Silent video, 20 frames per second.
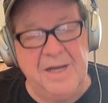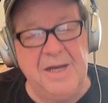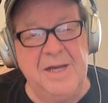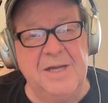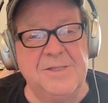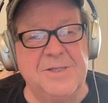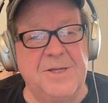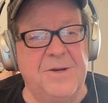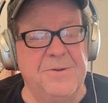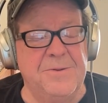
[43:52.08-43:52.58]

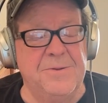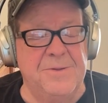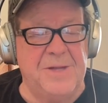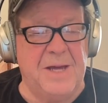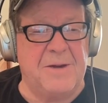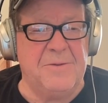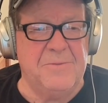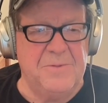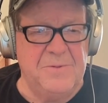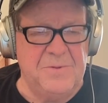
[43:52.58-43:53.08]
so
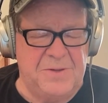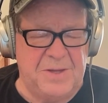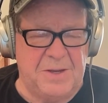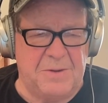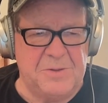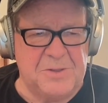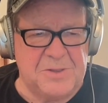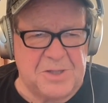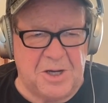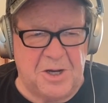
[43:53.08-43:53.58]
that
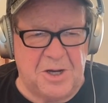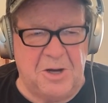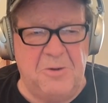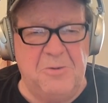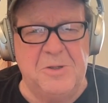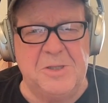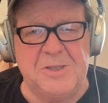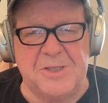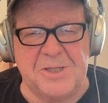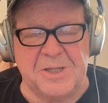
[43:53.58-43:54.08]
was
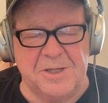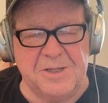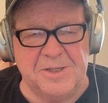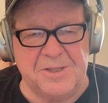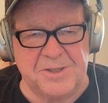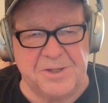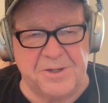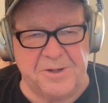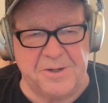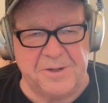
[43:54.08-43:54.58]
always the
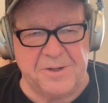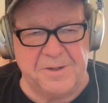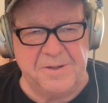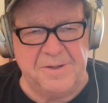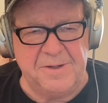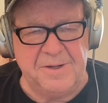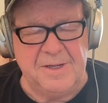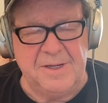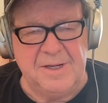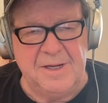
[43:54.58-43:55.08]
concern
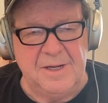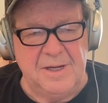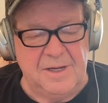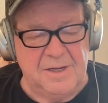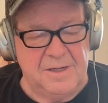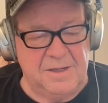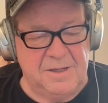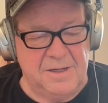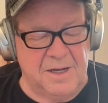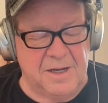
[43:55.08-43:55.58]

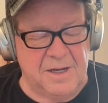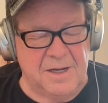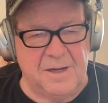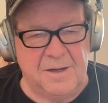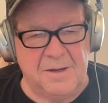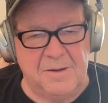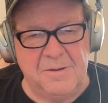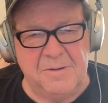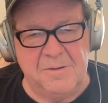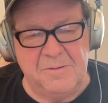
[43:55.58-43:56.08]

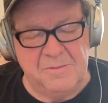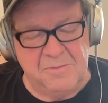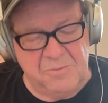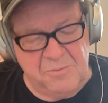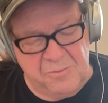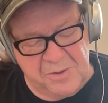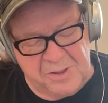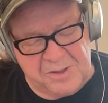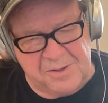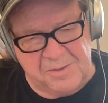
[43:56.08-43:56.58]

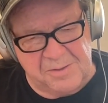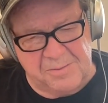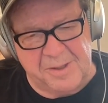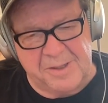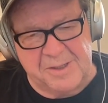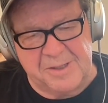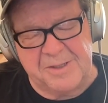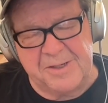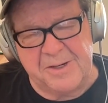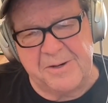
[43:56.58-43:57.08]
with the
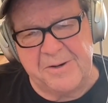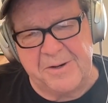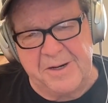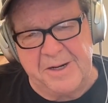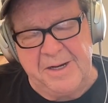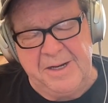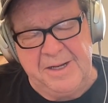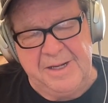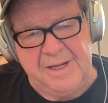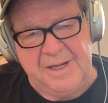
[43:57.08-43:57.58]

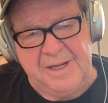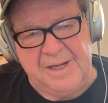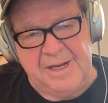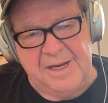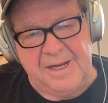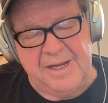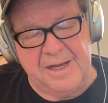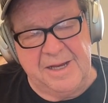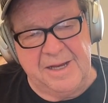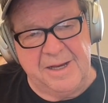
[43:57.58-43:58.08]
military.
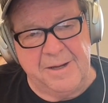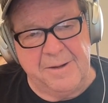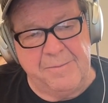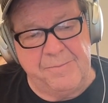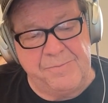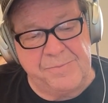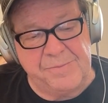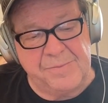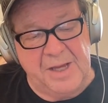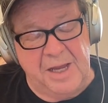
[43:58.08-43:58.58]

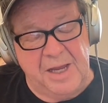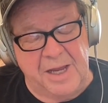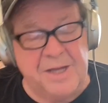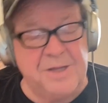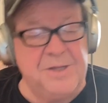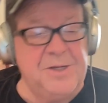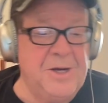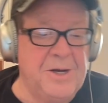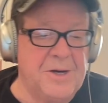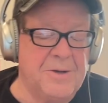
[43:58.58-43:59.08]

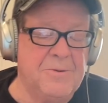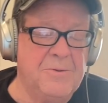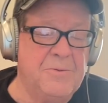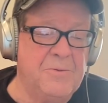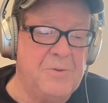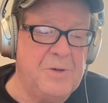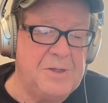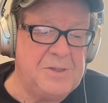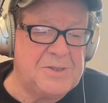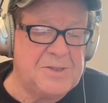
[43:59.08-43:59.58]
And
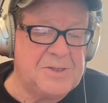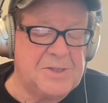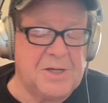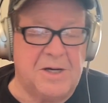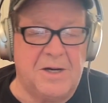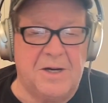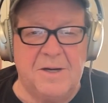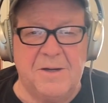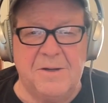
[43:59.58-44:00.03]
we saw